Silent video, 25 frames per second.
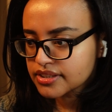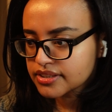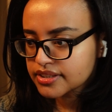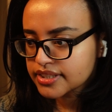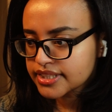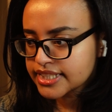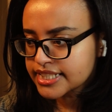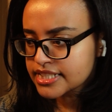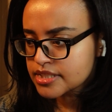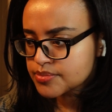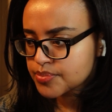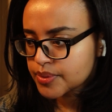
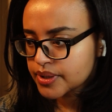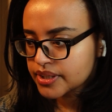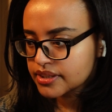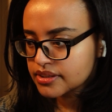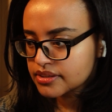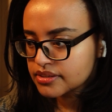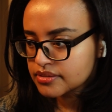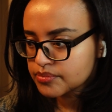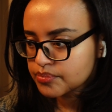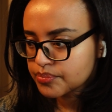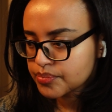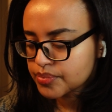he's
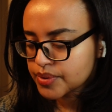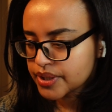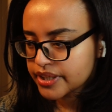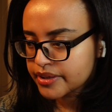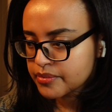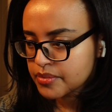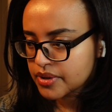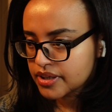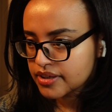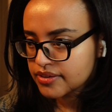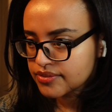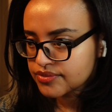been pretty
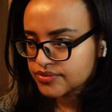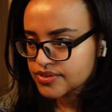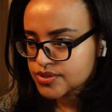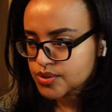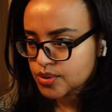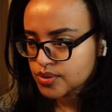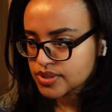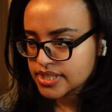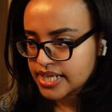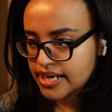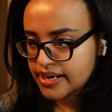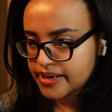buff this
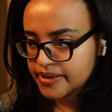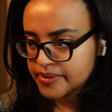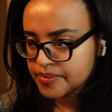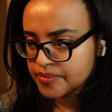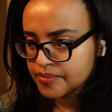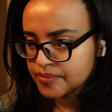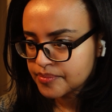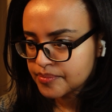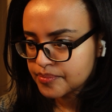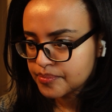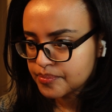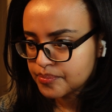whole
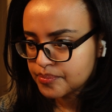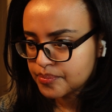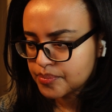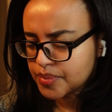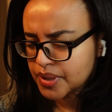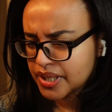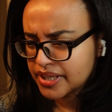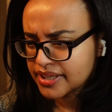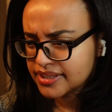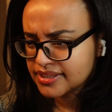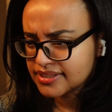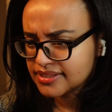time,
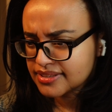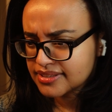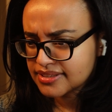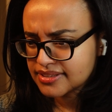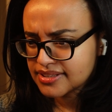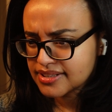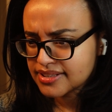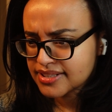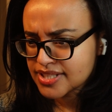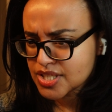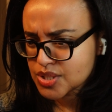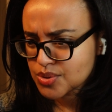but
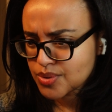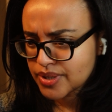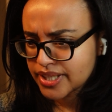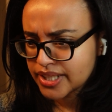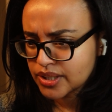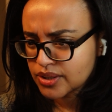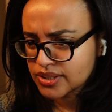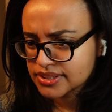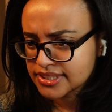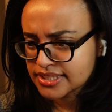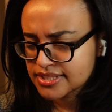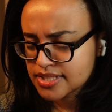this one he
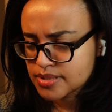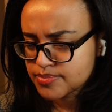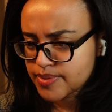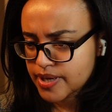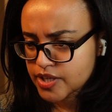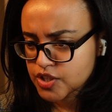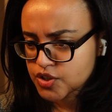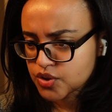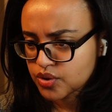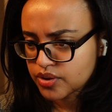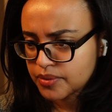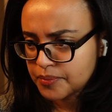looks
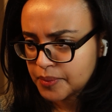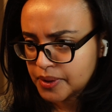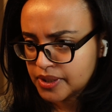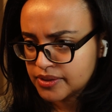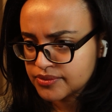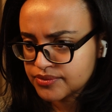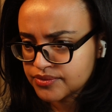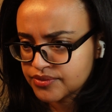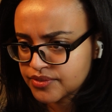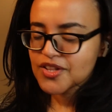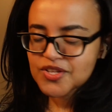especially buff.